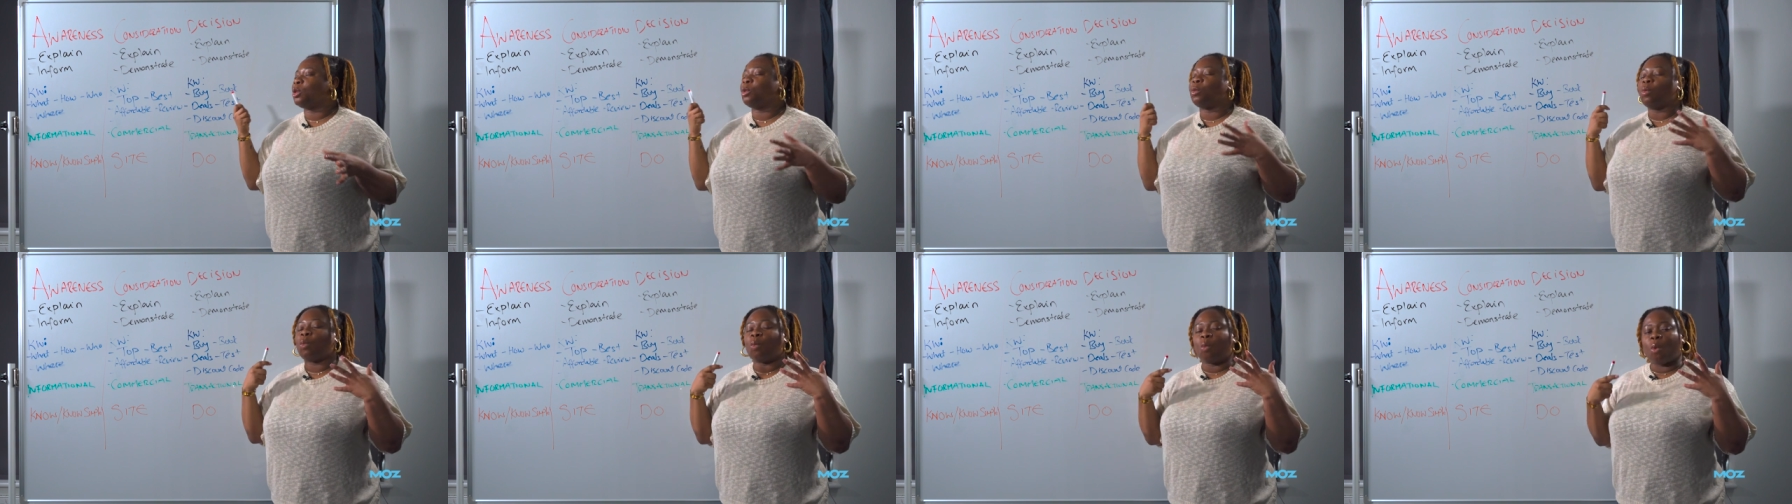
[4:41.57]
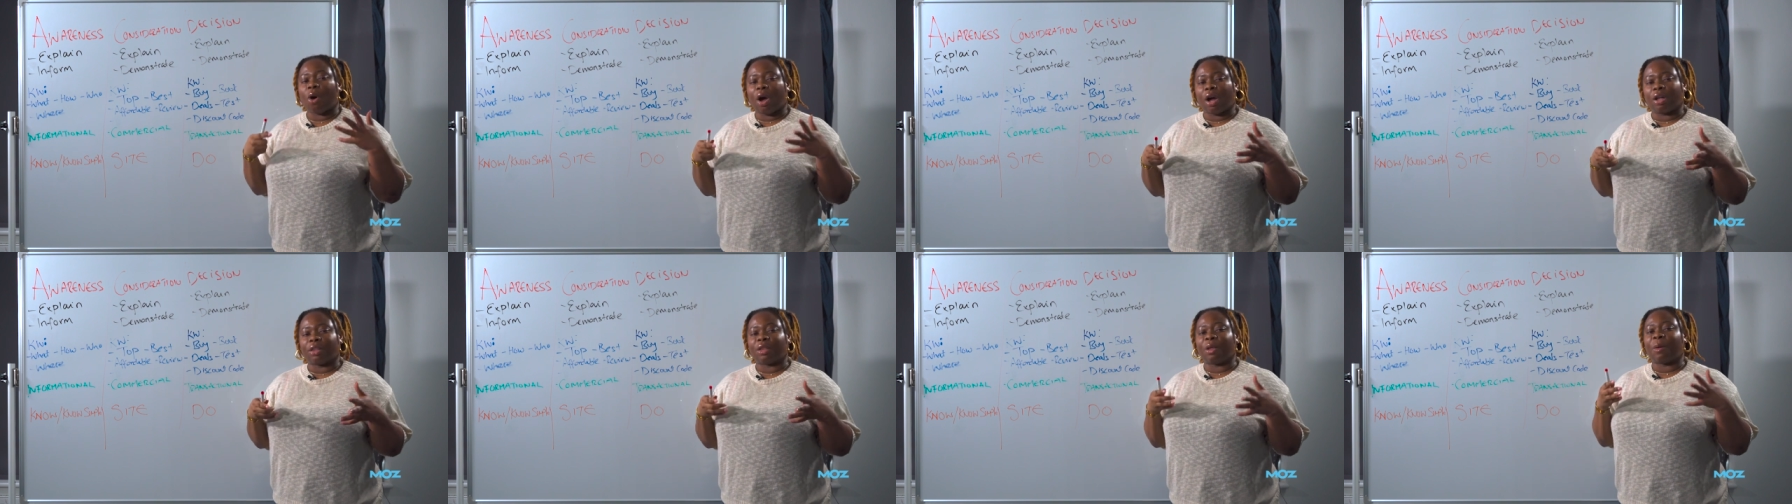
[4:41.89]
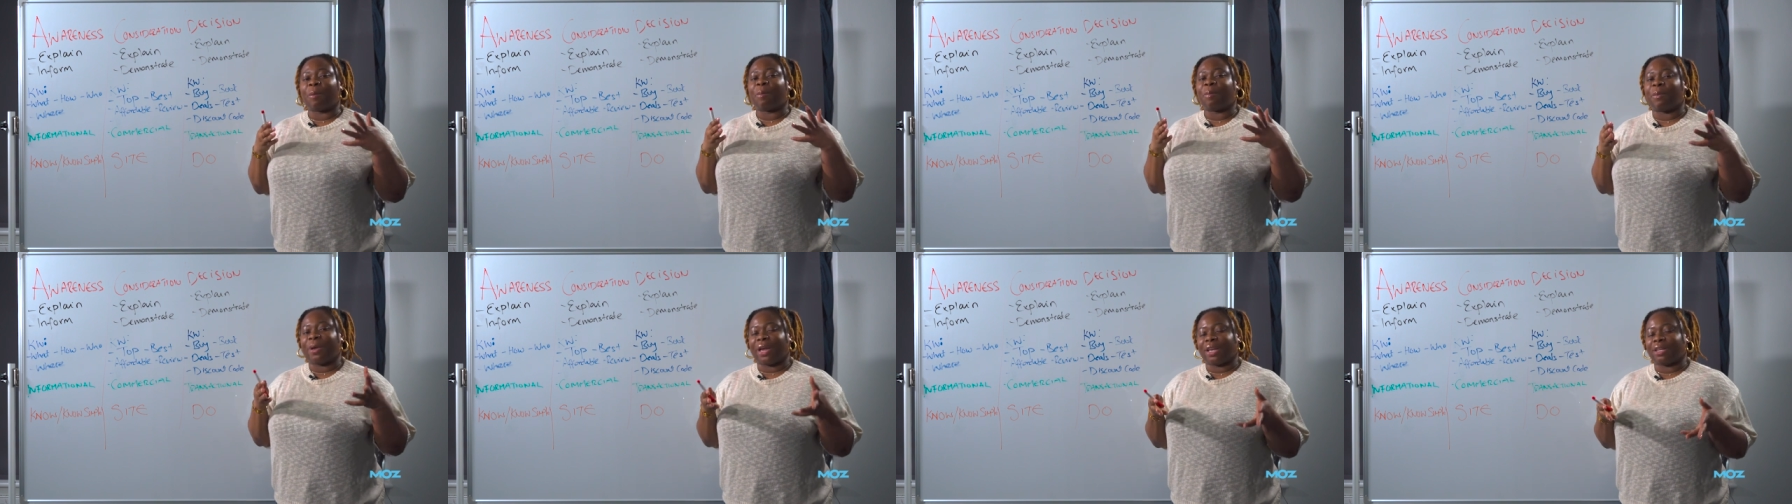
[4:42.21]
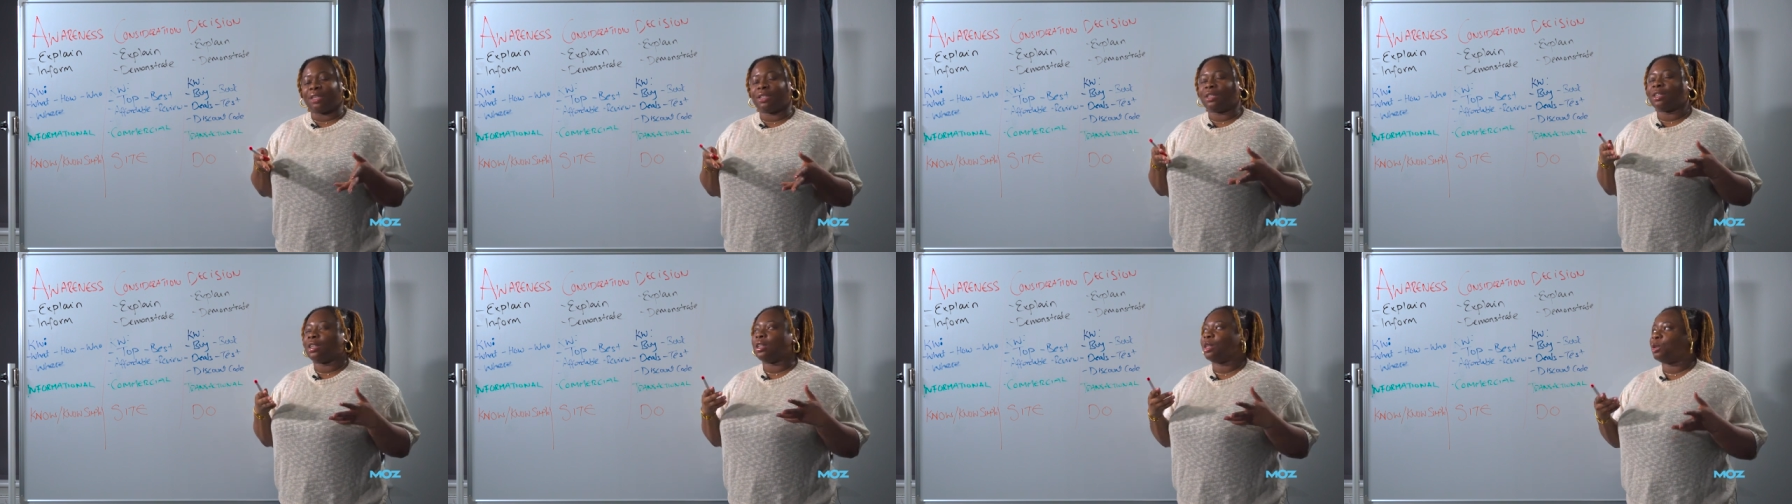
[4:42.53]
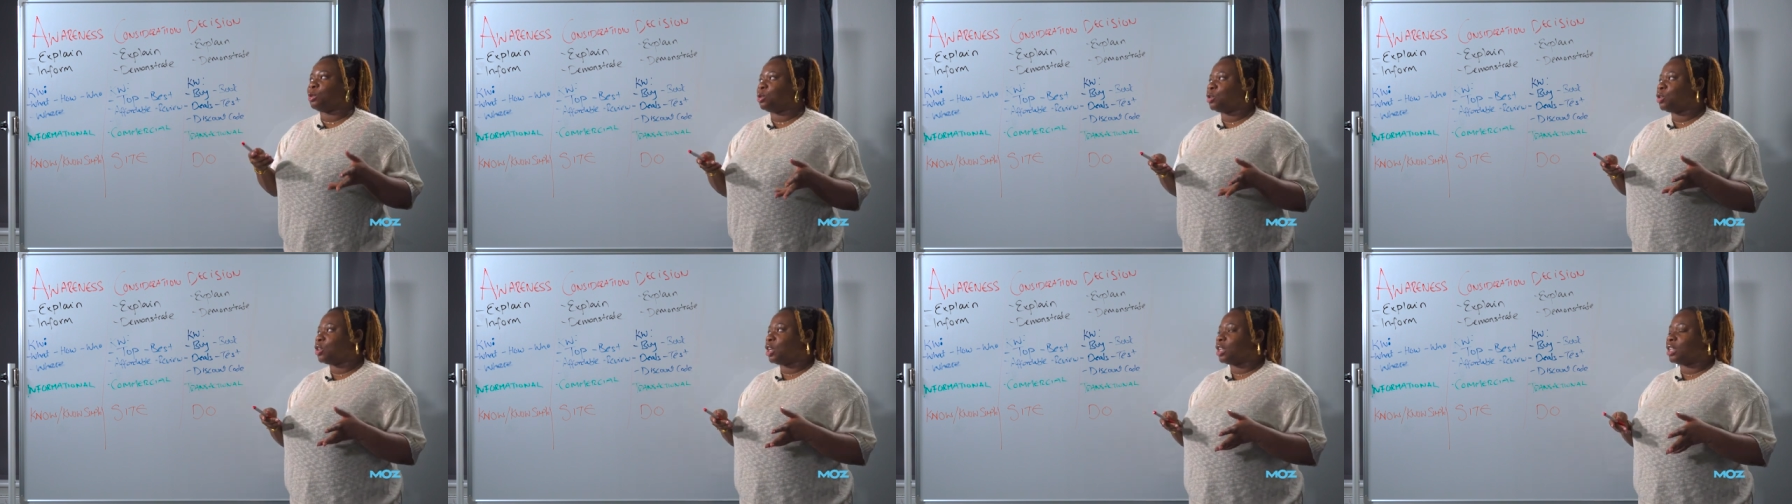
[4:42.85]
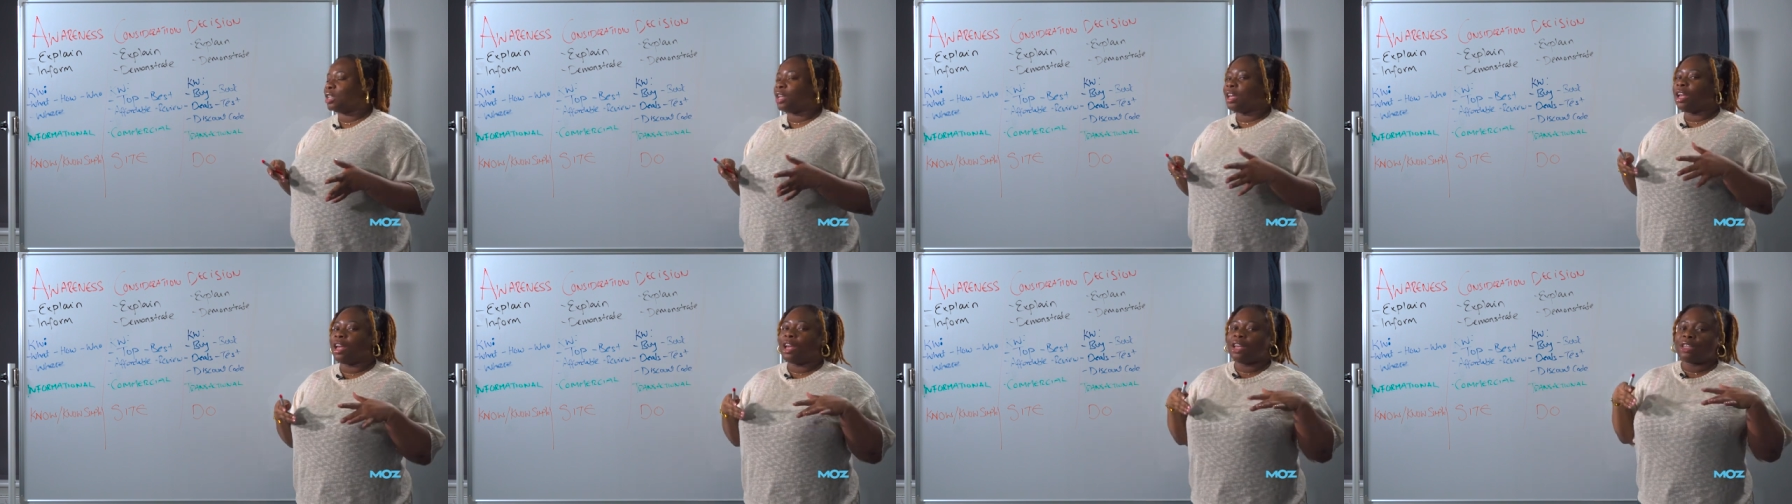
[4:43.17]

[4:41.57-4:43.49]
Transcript: the one best solution.